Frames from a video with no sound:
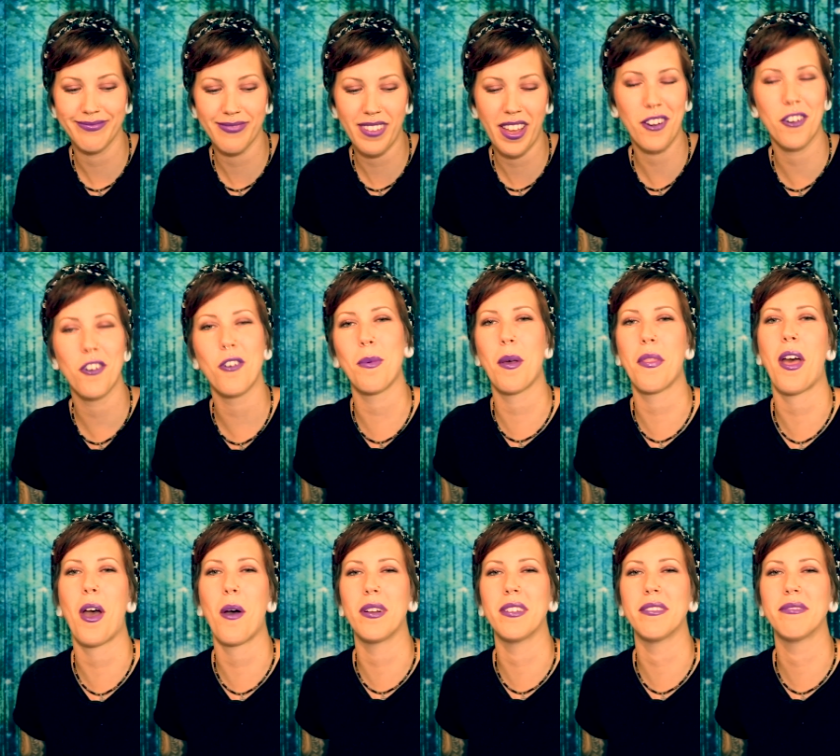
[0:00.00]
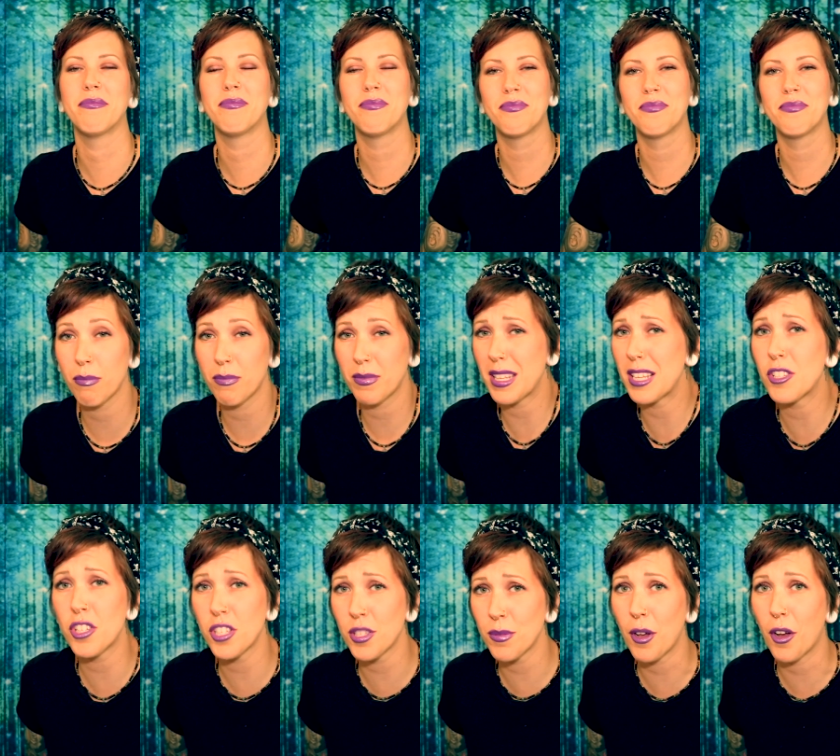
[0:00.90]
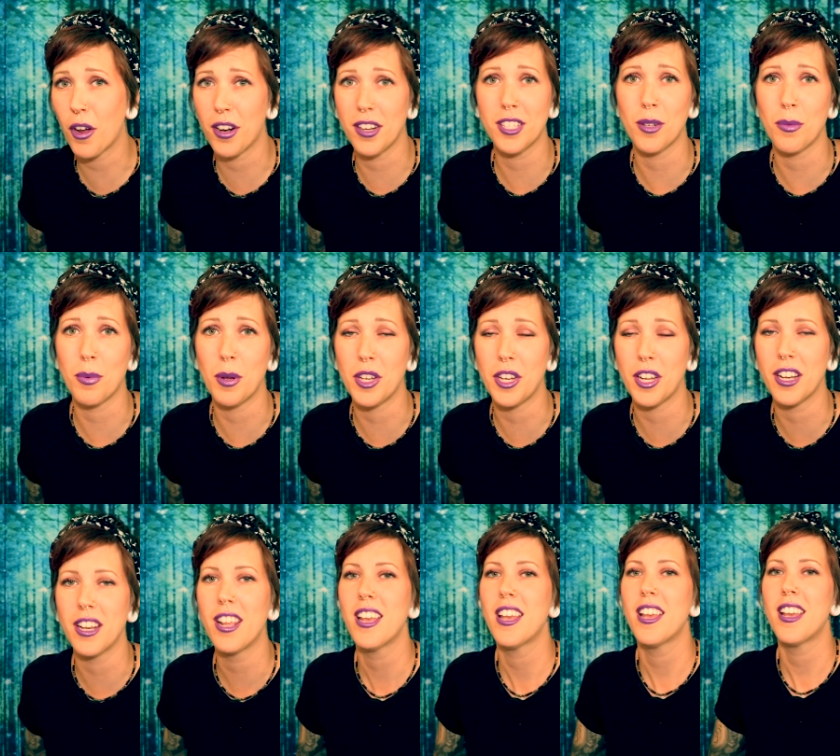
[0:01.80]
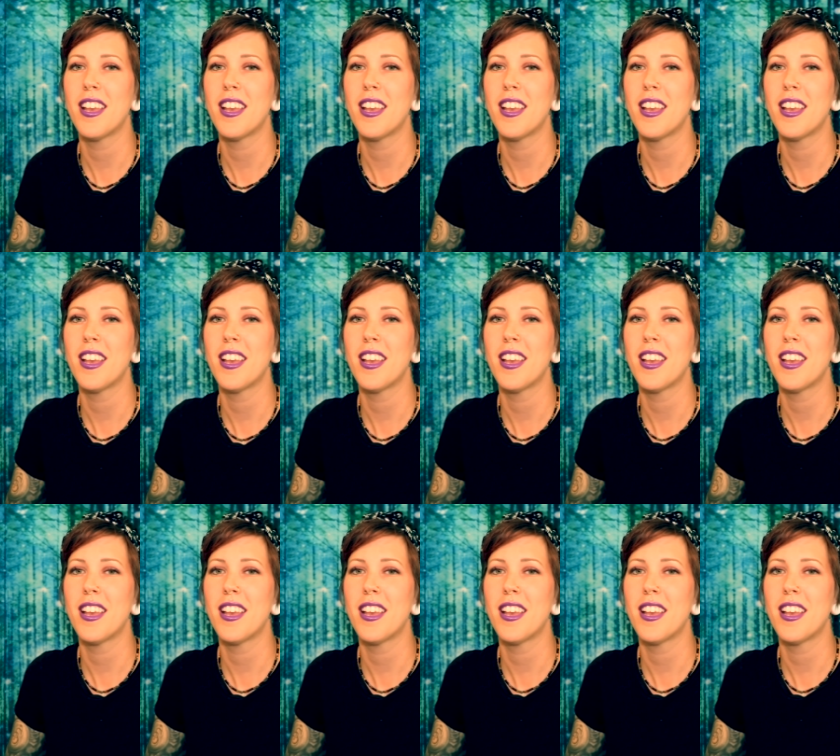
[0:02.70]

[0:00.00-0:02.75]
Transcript: I don't know about that one. It's just my honest opinion.